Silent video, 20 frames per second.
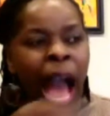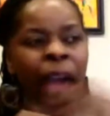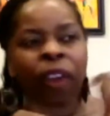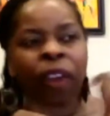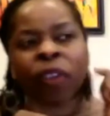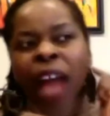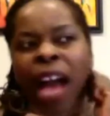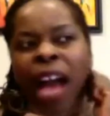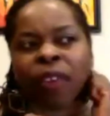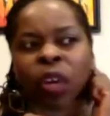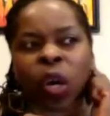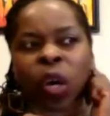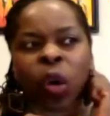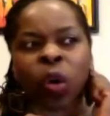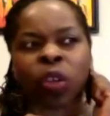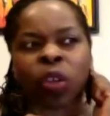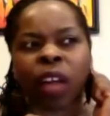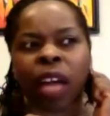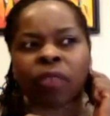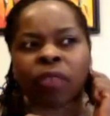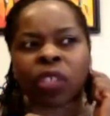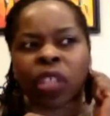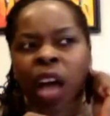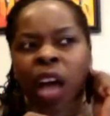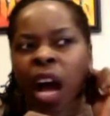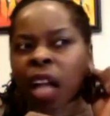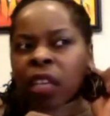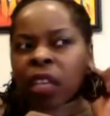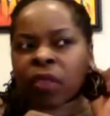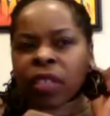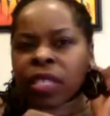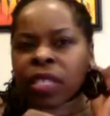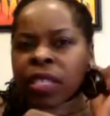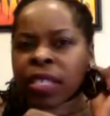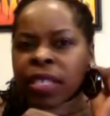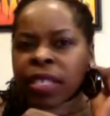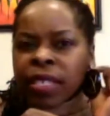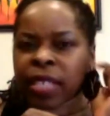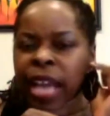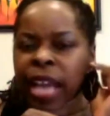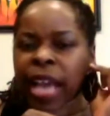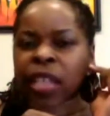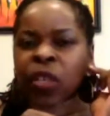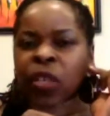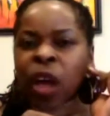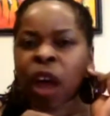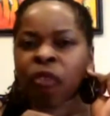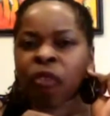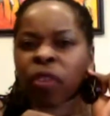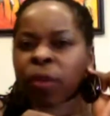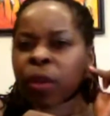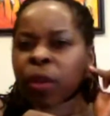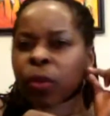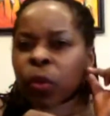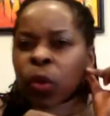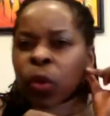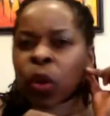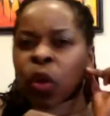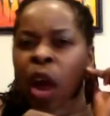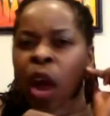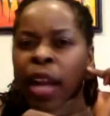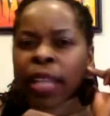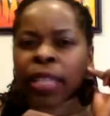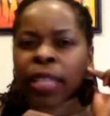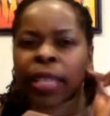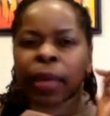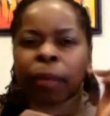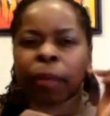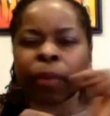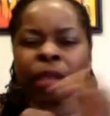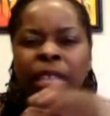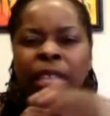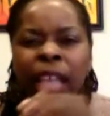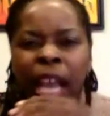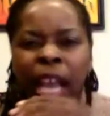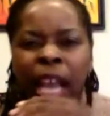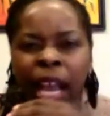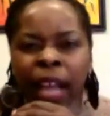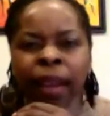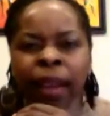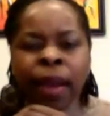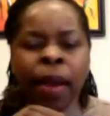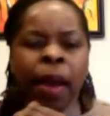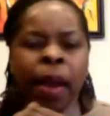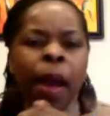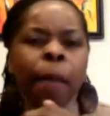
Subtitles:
I don't have a whole lot of tolerance these days for people who chronically complain